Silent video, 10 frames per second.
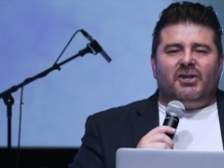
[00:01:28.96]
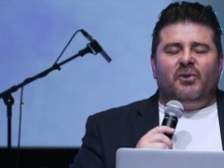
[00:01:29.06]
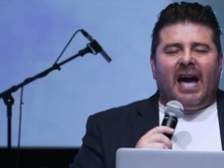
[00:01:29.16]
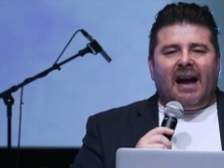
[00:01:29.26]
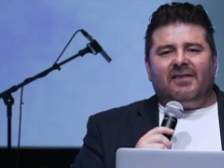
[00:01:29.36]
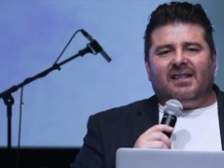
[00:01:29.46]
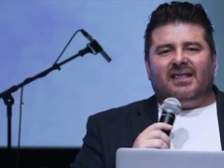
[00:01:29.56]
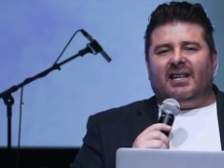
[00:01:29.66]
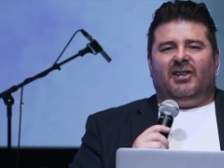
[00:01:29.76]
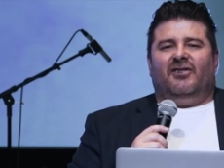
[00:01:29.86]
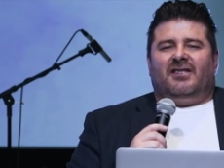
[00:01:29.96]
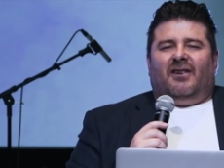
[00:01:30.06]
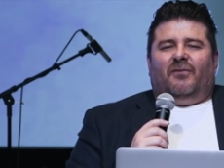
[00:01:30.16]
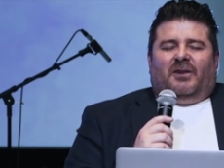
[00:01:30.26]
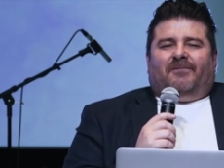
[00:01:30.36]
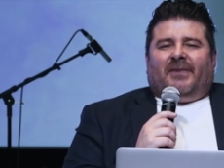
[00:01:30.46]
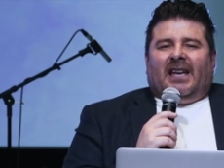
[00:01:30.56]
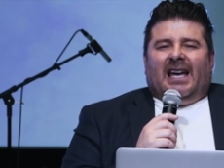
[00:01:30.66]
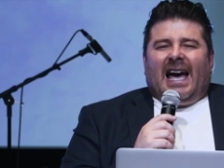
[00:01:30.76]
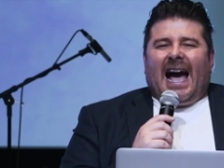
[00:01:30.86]
you have to think to yourself, well,
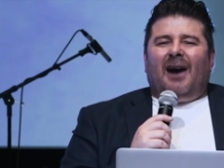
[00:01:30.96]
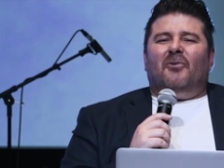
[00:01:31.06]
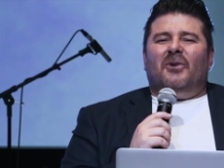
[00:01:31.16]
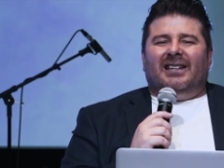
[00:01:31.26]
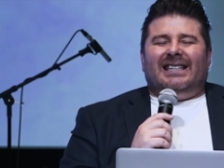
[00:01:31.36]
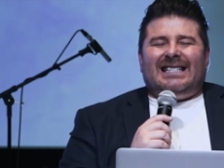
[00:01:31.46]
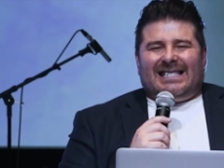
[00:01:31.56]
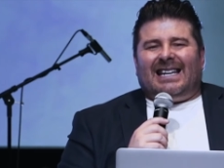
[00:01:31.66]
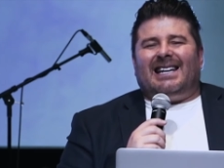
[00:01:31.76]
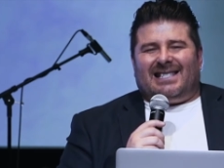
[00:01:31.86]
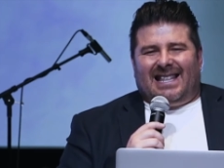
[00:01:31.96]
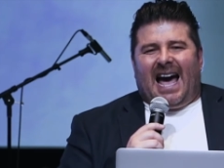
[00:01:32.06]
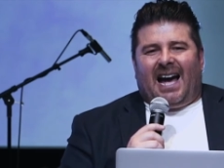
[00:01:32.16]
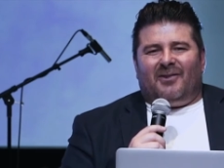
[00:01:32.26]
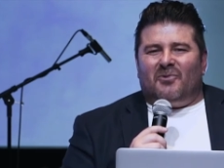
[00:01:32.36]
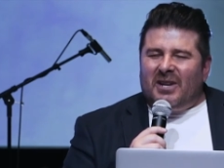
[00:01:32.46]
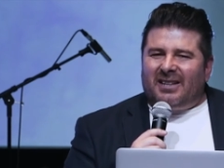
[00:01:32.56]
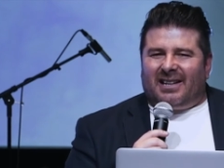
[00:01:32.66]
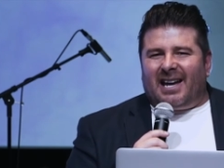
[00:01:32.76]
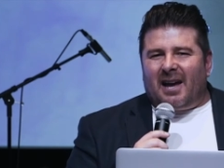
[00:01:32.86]
how realistic is that,
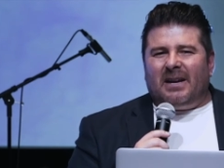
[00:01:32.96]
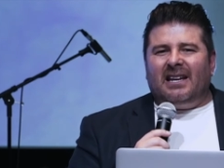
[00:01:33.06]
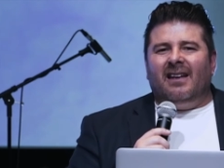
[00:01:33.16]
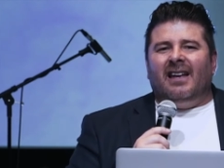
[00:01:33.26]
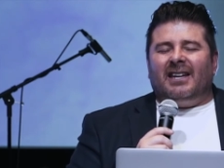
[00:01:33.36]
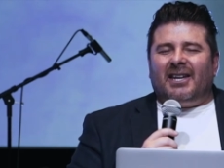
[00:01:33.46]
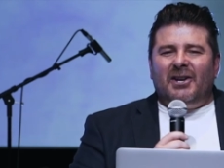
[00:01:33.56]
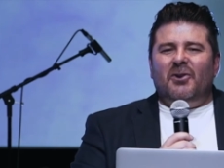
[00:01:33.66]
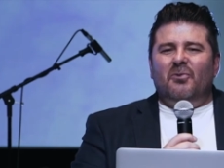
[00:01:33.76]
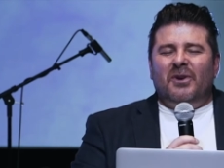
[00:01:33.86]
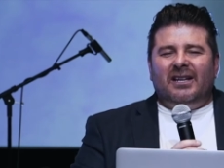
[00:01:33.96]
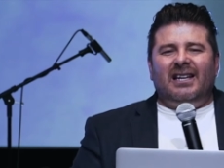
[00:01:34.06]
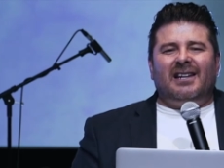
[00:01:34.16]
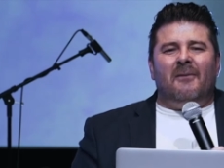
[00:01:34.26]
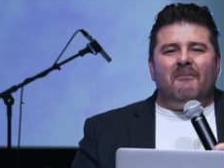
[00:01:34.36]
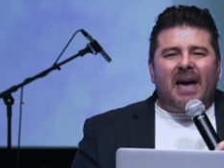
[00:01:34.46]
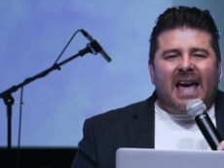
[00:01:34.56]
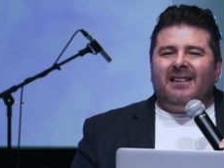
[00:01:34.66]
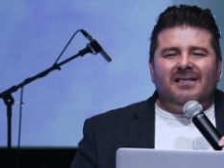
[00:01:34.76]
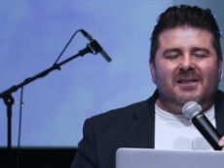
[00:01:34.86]
really? I mean, can you really
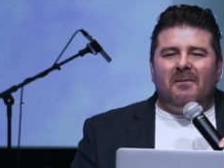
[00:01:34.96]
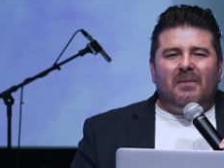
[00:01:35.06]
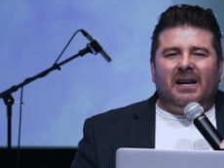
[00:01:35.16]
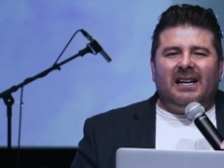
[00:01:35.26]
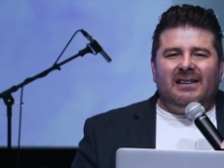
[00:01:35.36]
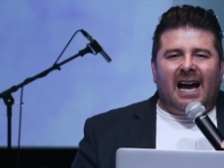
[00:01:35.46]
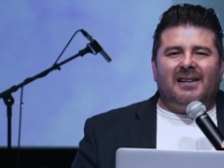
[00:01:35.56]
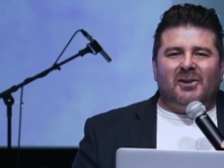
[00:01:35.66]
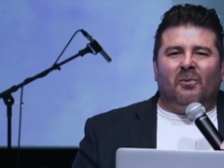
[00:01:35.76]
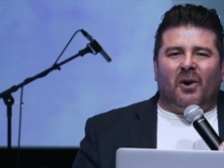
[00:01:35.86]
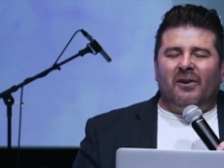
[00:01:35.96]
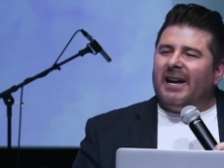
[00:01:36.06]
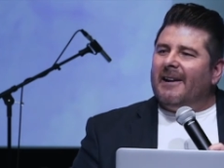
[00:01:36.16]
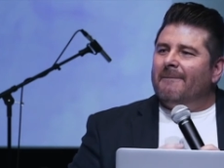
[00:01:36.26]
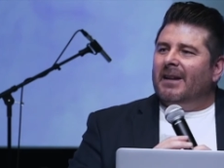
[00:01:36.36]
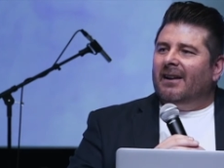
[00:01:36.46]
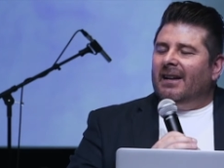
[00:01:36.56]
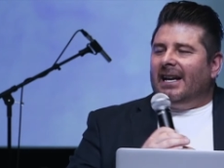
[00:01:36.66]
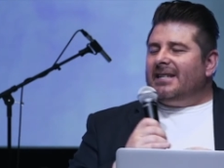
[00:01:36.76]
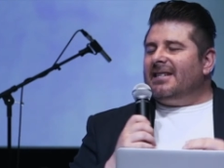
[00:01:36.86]
command somebody not to worry?
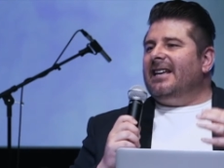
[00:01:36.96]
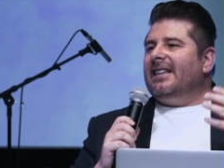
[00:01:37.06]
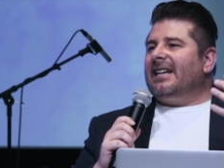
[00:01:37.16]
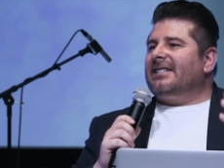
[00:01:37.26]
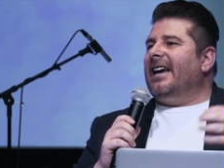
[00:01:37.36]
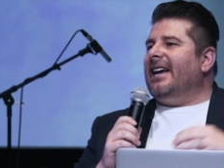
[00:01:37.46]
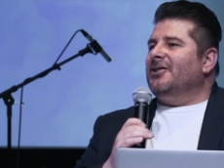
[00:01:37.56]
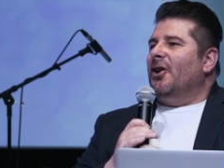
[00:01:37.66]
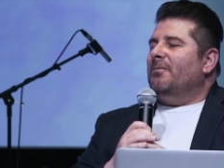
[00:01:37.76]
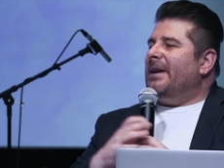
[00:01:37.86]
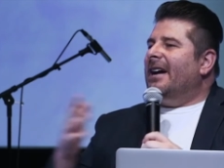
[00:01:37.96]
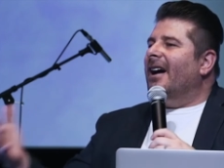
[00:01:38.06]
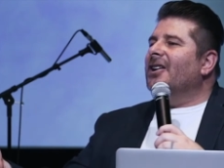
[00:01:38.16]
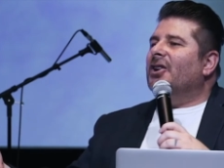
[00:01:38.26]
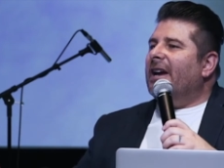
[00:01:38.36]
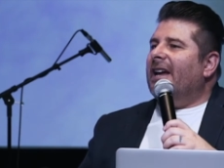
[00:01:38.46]
Isn't that like saying don't be hungry